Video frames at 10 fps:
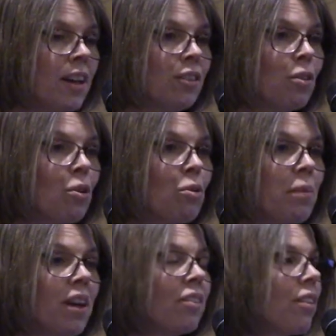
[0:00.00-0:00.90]
So
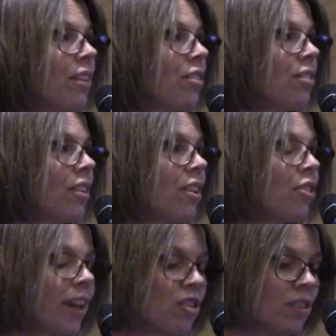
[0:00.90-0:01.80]
because of this, the
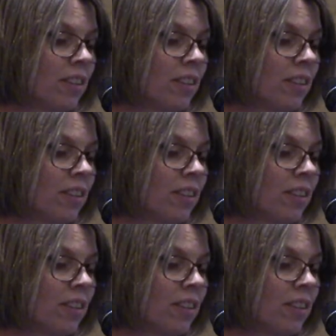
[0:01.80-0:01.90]
irrigation